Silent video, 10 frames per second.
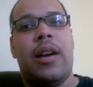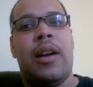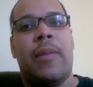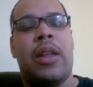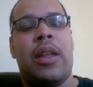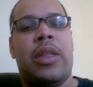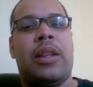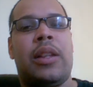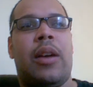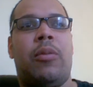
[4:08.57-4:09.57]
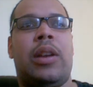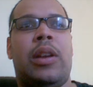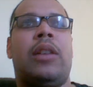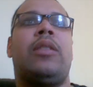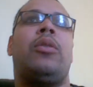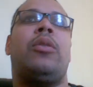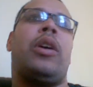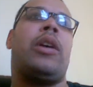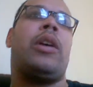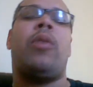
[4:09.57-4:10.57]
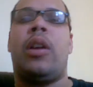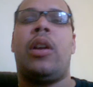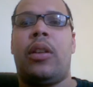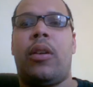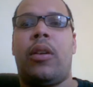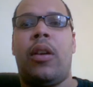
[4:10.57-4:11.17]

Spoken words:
I think that we need to look at one another,